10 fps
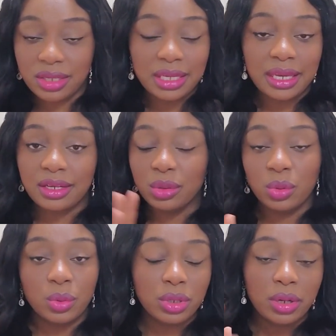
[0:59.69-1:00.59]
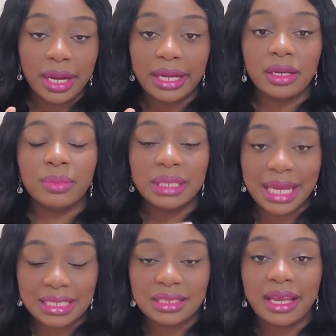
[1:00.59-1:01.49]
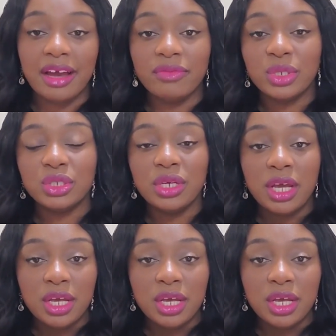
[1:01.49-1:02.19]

You can get it lower or higher, but that's the average.